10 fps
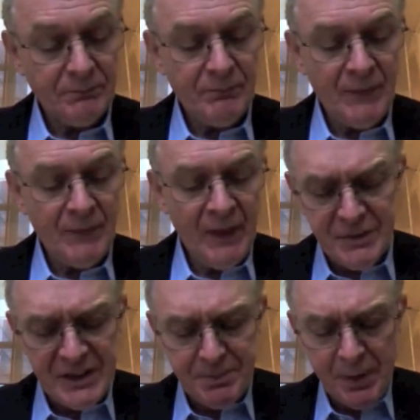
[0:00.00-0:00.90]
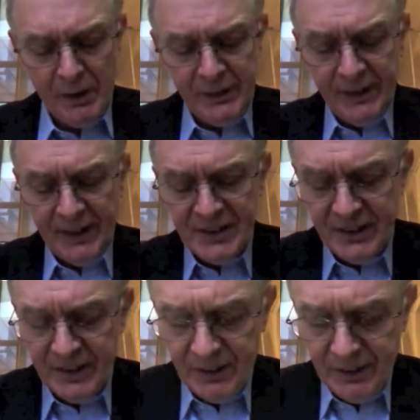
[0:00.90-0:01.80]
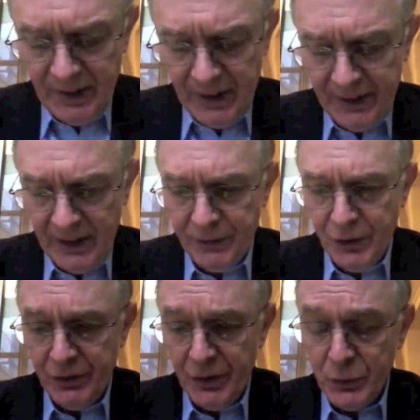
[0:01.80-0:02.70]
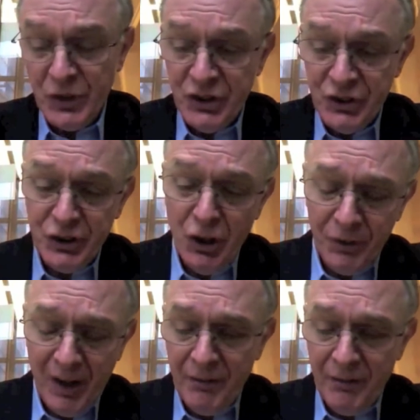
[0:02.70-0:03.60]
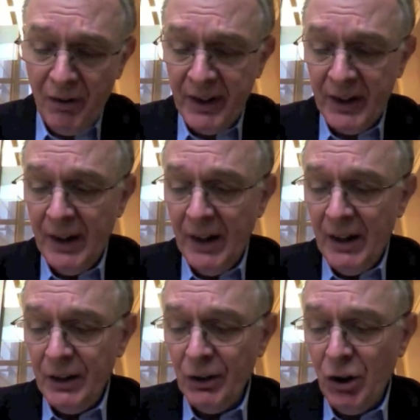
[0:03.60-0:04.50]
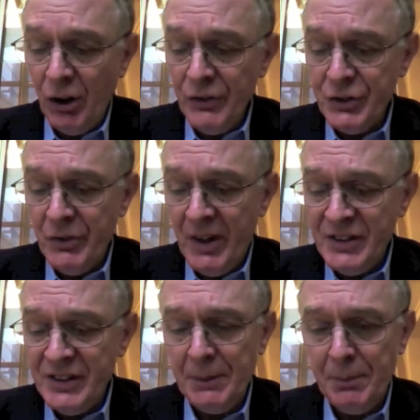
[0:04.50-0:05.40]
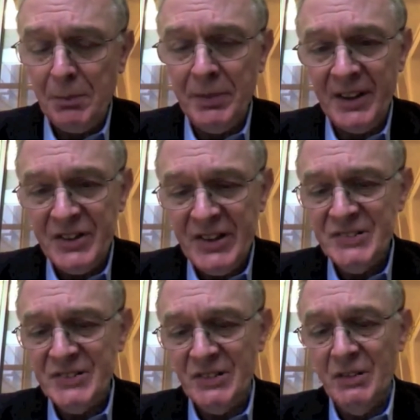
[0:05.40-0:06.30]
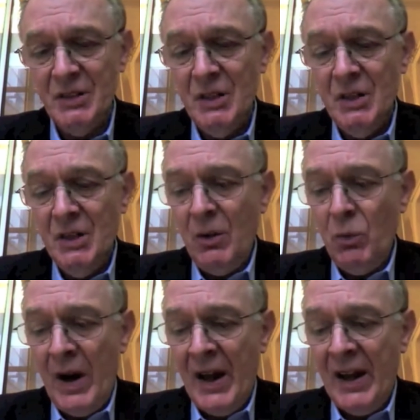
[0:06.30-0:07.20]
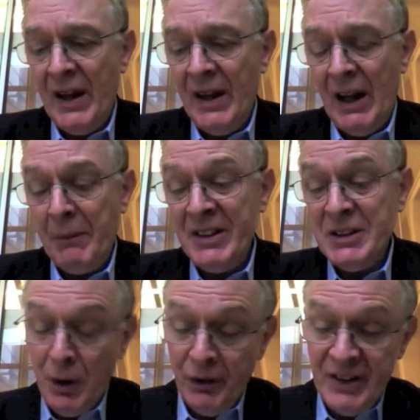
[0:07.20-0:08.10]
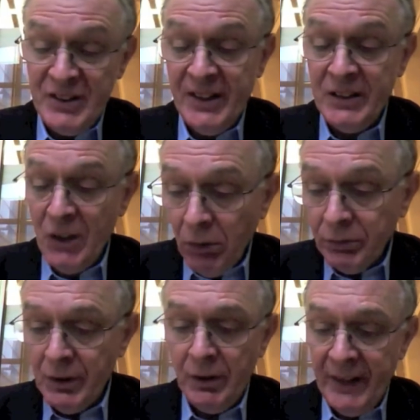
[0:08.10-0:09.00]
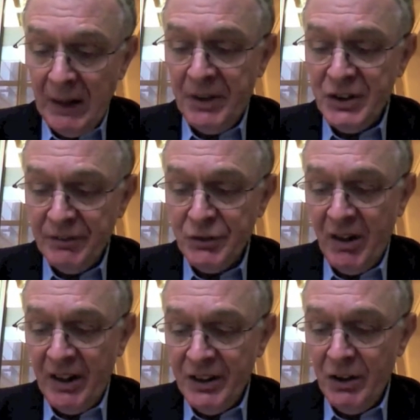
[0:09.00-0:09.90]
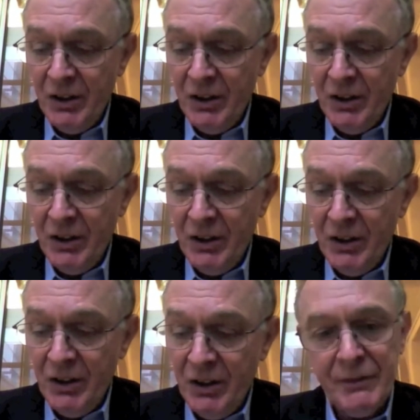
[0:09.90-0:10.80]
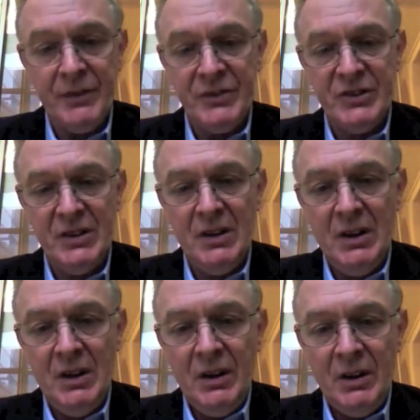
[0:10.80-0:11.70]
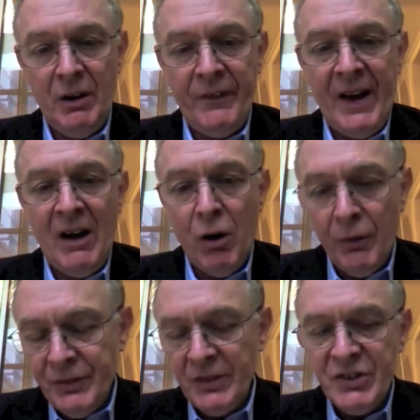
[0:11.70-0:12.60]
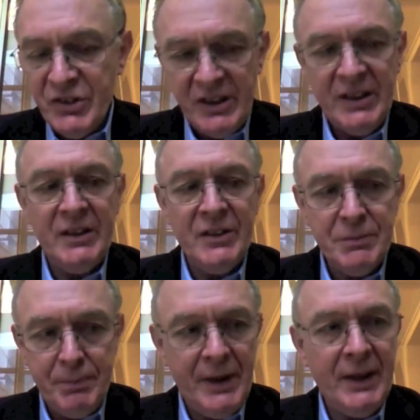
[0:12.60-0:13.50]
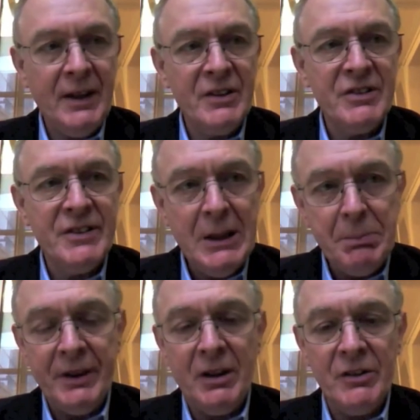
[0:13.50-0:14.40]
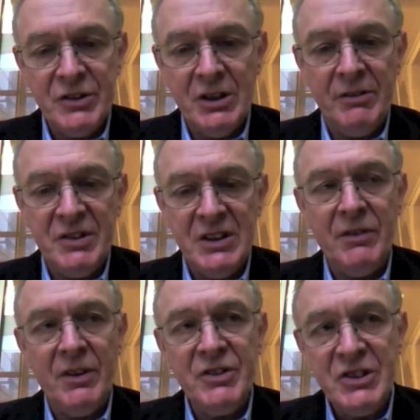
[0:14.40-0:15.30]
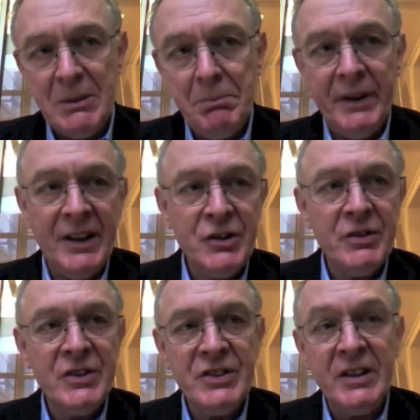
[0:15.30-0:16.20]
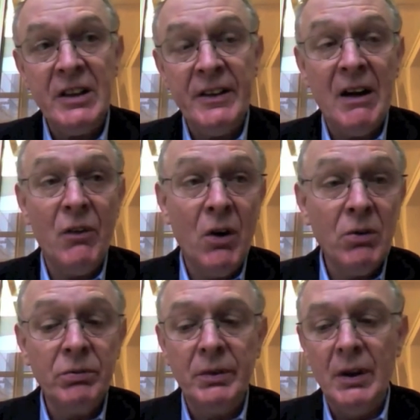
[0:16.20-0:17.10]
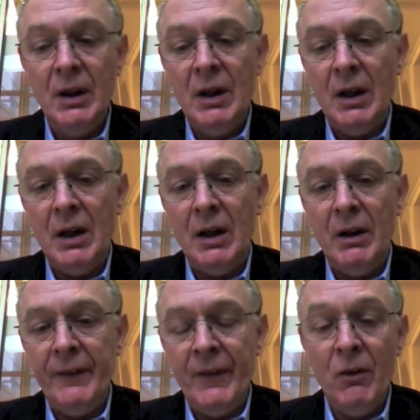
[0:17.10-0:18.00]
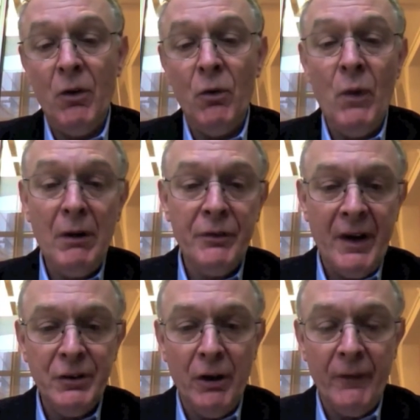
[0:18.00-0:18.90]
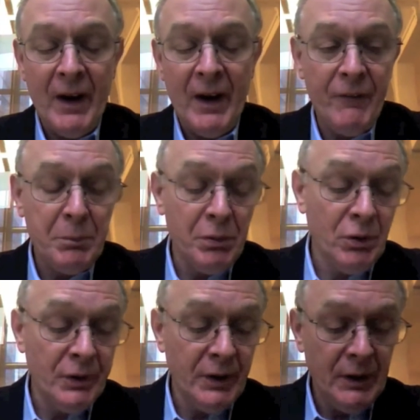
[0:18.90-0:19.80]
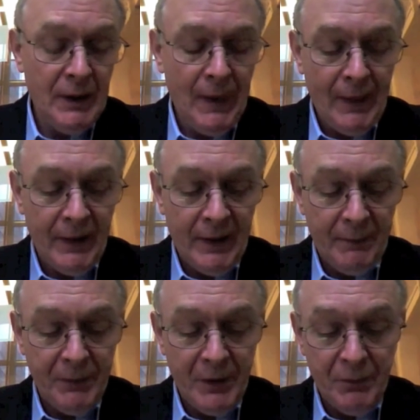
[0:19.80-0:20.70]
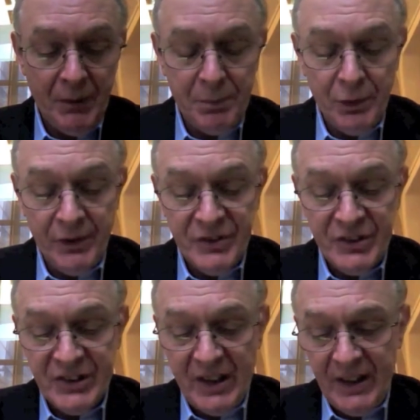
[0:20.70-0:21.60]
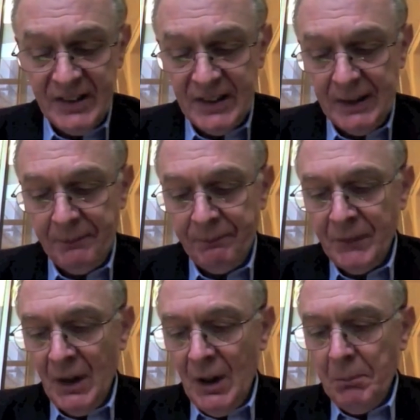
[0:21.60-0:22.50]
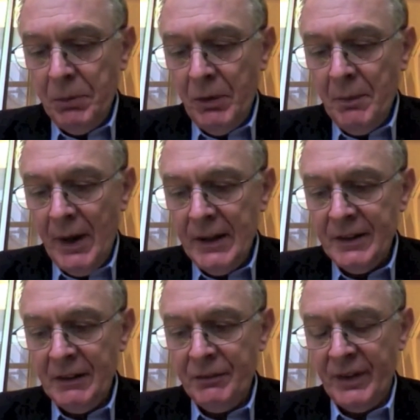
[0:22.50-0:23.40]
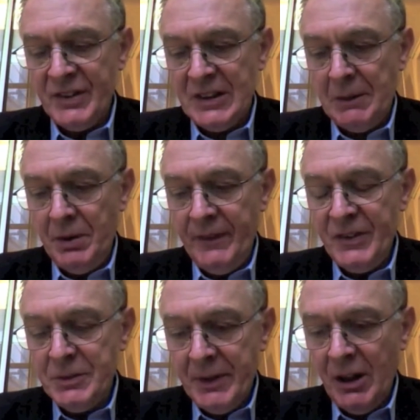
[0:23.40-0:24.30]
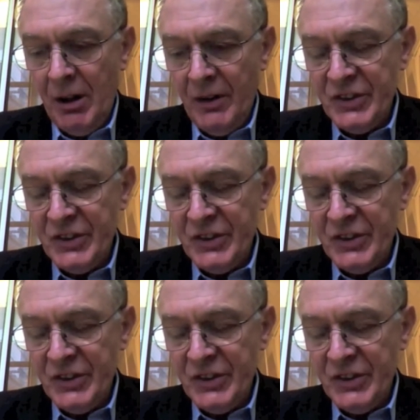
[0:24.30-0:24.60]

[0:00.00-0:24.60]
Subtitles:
It's partly linked to the idea of union, which, as you know, now are very, you know, concentrated in the public sector, where, I mean, to be honest, they don't do the image of trade unions any favours. You know, they are often seen as being as deeply conservative, simply interested in their own welfare, not that of the broader society. But we might think, for example, and there's some encouraging